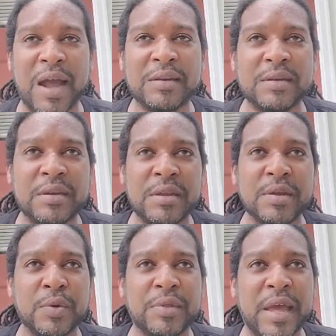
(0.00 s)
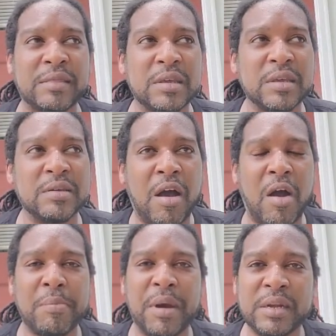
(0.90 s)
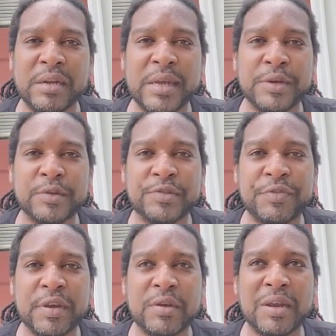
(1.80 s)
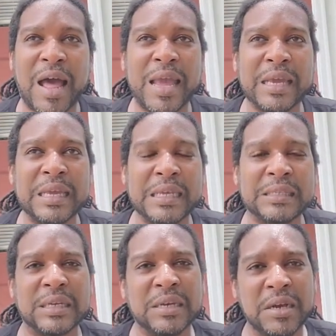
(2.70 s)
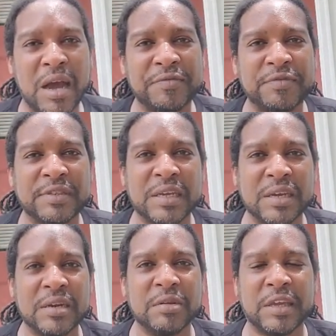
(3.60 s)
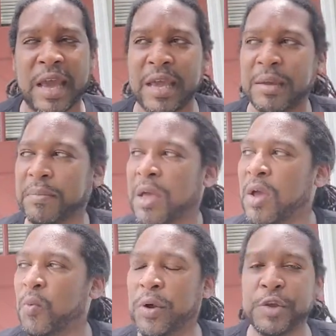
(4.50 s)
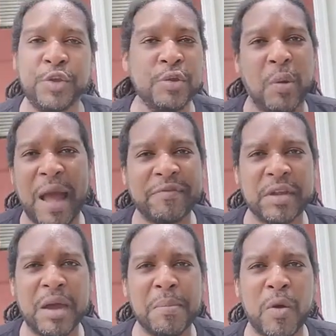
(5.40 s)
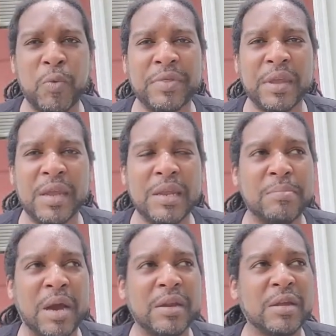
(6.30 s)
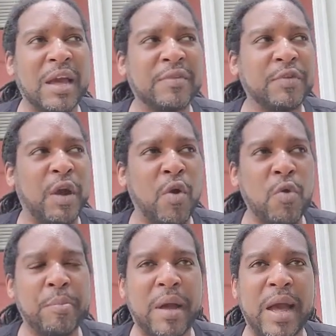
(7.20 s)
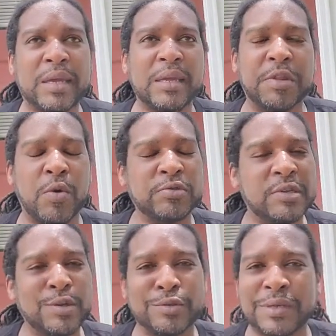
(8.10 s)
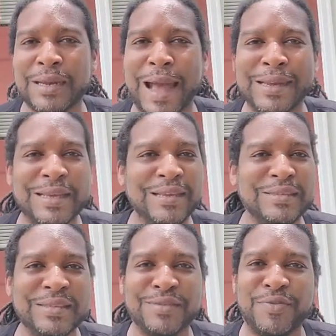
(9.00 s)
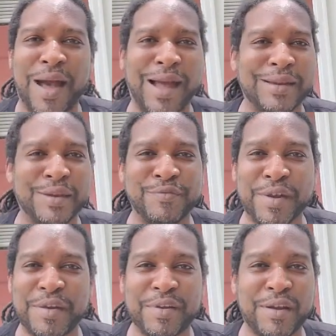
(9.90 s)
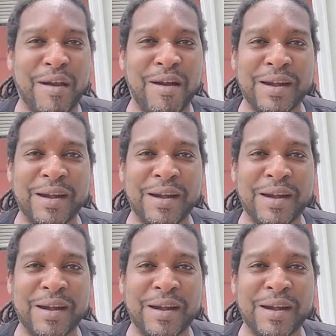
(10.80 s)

a deal that the hard money lenders feel like it's enough skin in the game where you don't have to come up with any money out of your own pocket. Those deals are not easy to find. They're very, very hard.